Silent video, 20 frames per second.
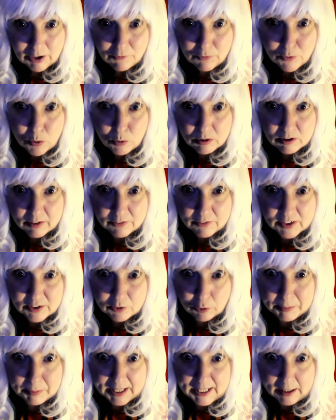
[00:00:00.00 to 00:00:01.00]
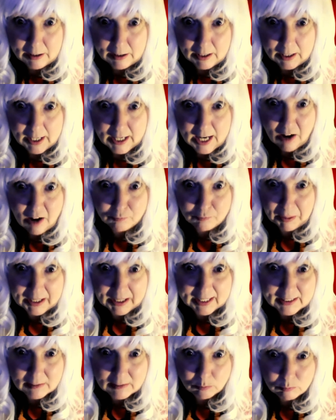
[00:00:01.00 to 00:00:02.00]
Of course, I've still been
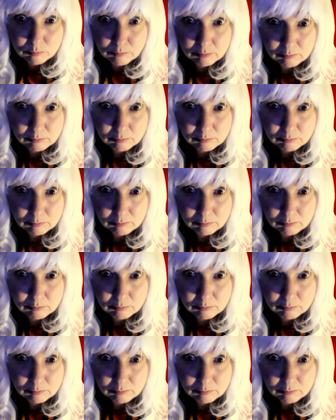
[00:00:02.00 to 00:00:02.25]
Lovebucket,